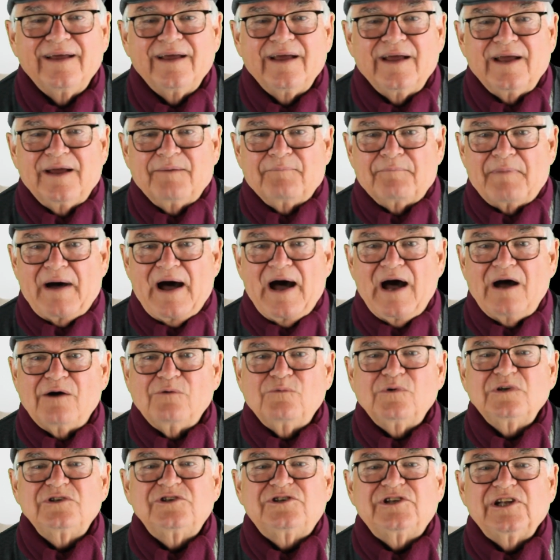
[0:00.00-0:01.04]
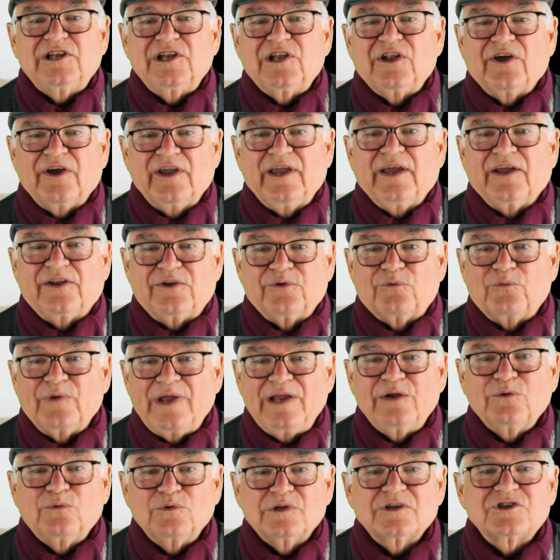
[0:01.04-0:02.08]
Ma was delighted to
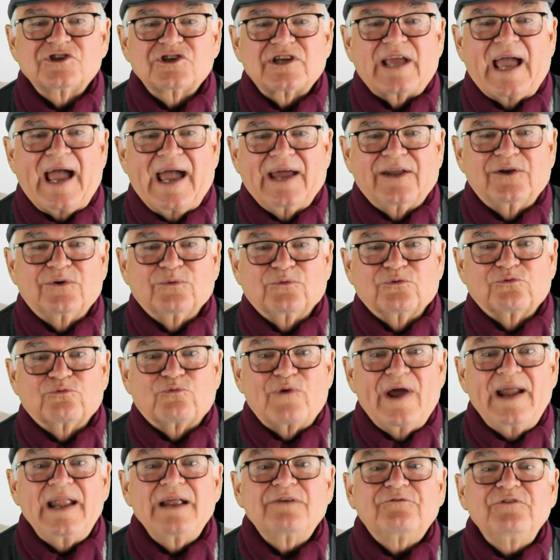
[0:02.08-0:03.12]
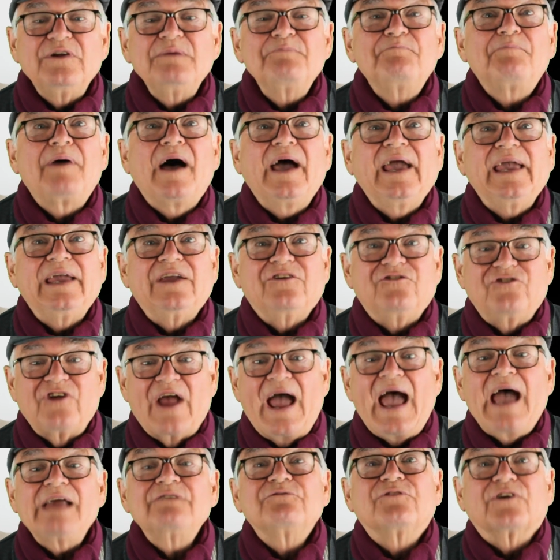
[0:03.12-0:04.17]
read all the scandals, read every page,
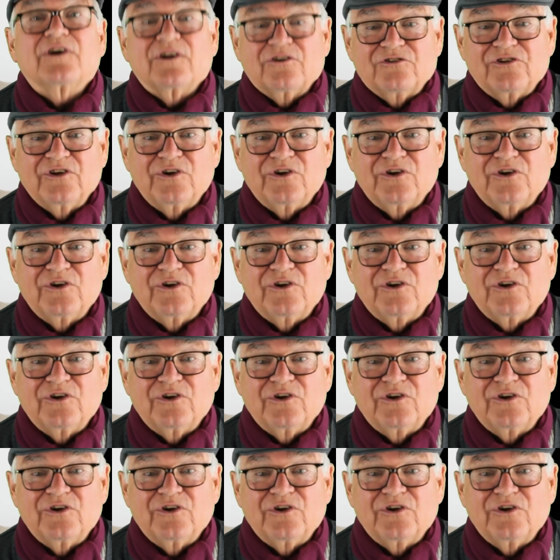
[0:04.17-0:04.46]
adverts and